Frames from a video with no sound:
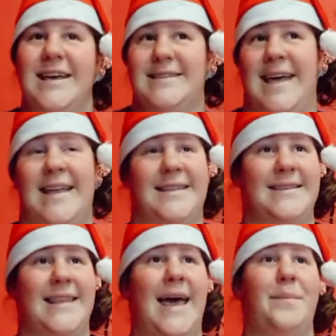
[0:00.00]

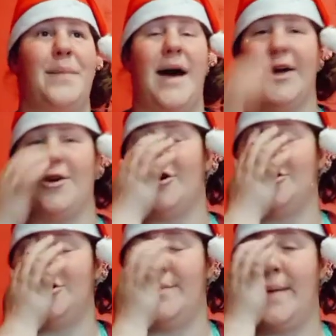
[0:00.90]
Santa's lap. I
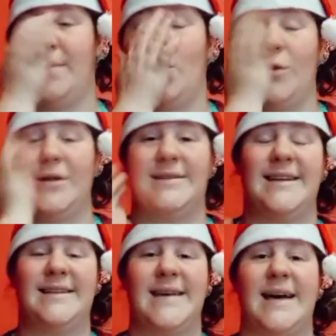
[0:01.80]
can't remember all the
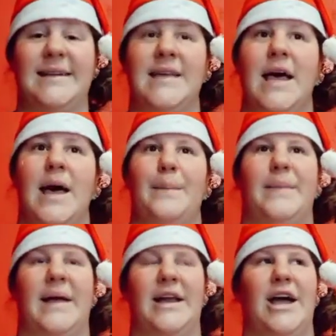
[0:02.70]
details,
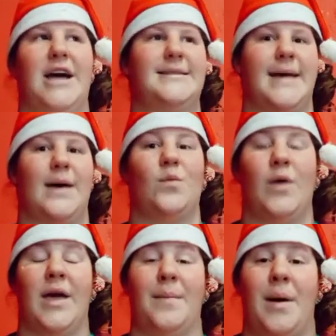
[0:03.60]
but I know
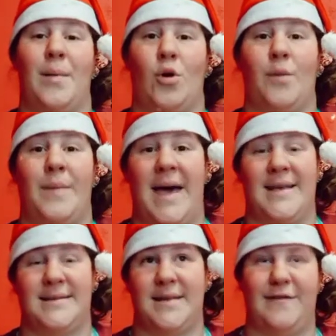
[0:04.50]
somewhere my mom
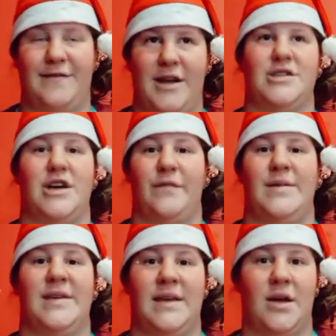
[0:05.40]
has a photo of
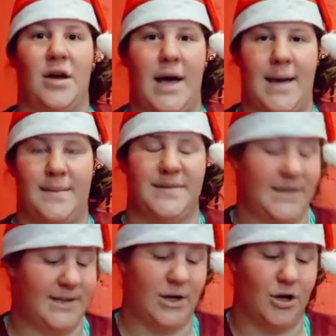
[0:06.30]
me
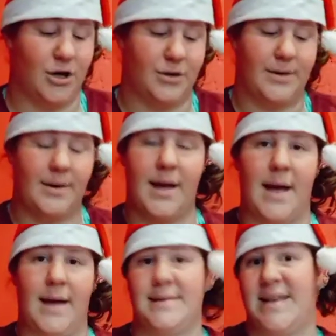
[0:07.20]
sitting on
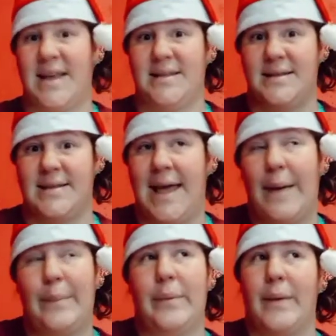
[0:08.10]
Santa's
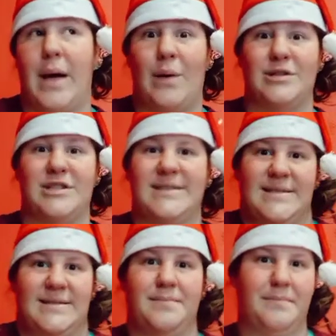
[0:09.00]
lap. I will
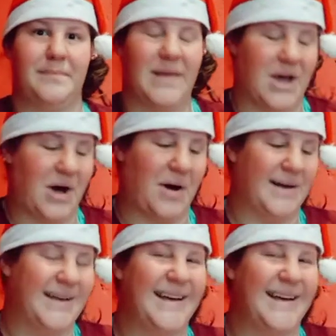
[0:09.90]
just, yeah.